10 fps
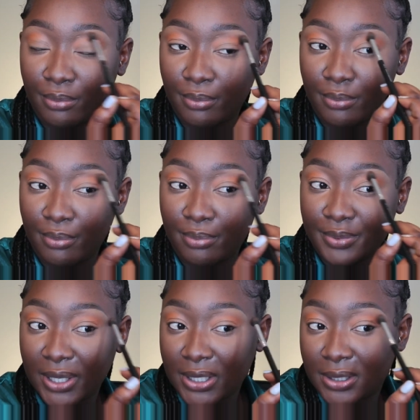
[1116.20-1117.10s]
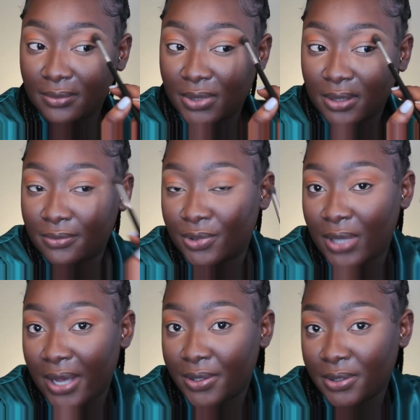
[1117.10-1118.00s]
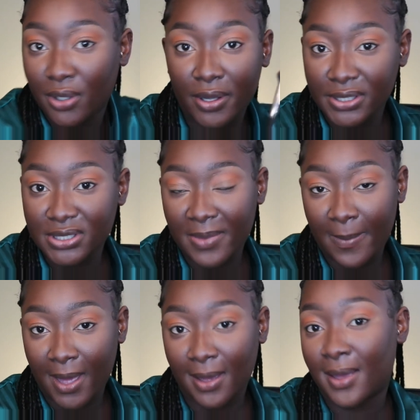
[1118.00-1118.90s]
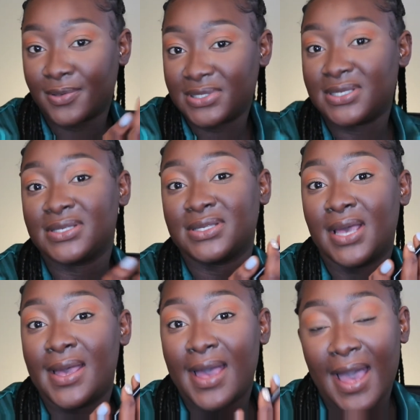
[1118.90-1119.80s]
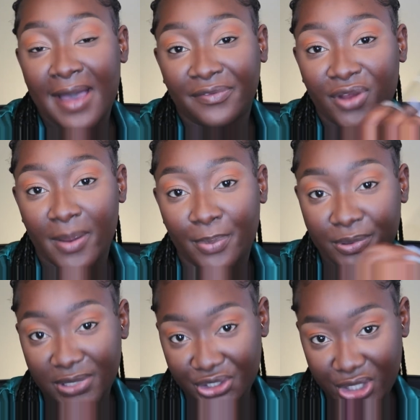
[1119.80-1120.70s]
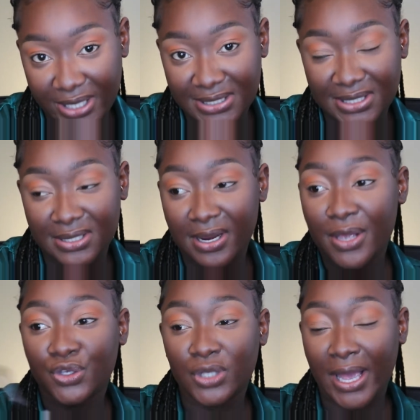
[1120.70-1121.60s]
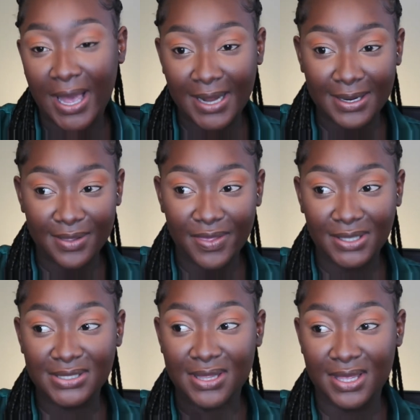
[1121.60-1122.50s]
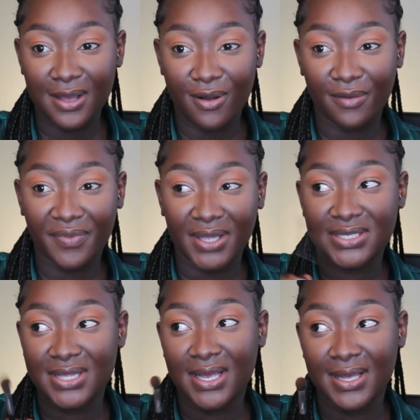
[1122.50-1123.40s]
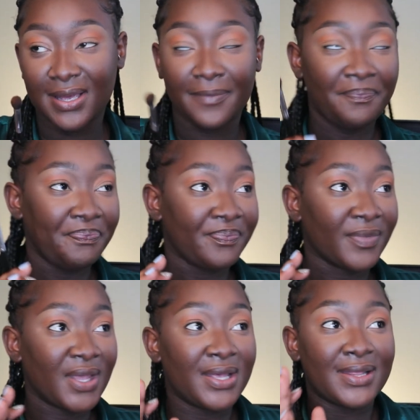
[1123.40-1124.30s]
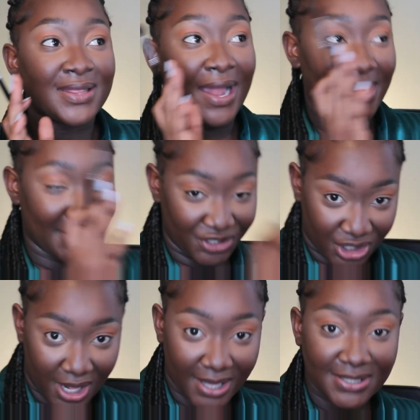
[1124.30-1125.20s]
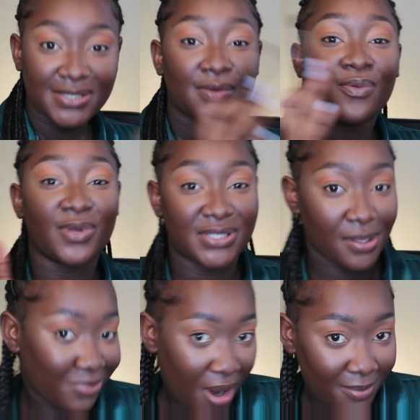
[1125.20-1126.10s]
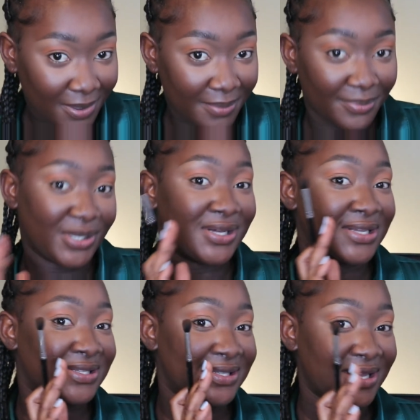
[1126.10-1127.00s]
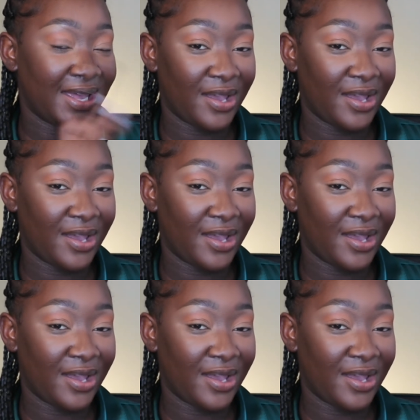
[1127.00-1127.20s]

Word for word: couldn't log into my bank account since after I pulled the checks in. So I had nothing to think of than to think that the checks was the problem, because